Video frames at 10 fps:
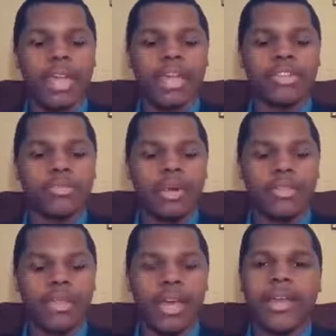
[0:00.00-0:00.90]
is one
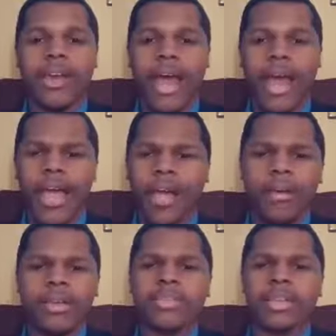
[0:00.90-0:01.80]
that I
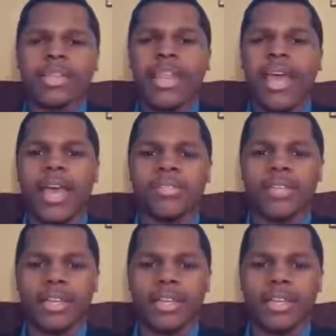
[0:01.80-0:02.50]
always like to ask